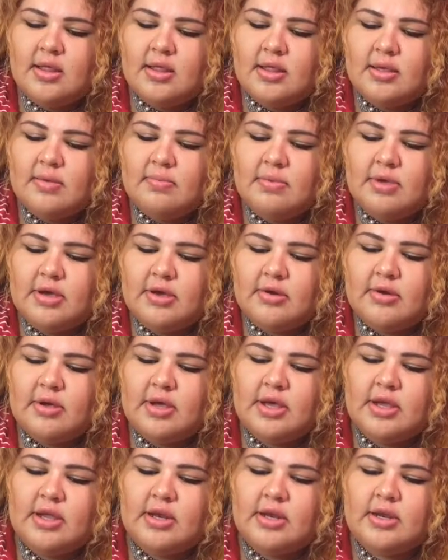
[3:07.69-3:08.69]
let me go
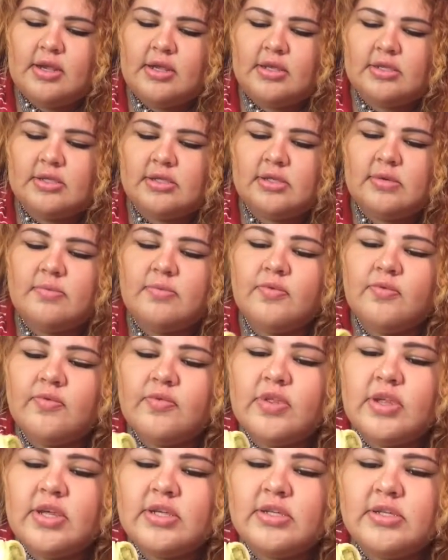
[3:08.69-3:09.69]
ahead and eat some
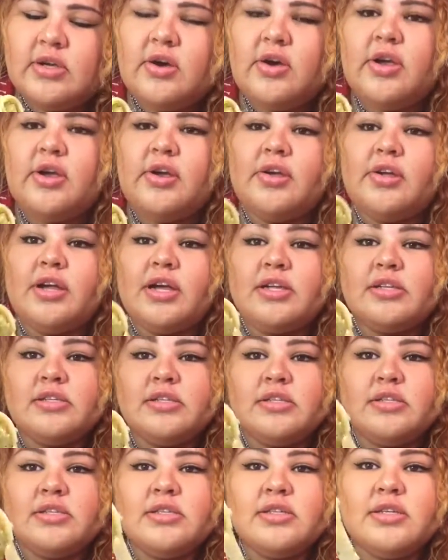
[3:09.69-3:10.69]
of this. Oh, here, you
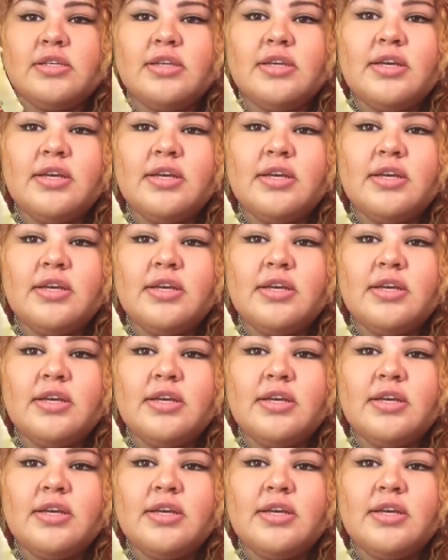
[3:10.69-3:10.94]
guys.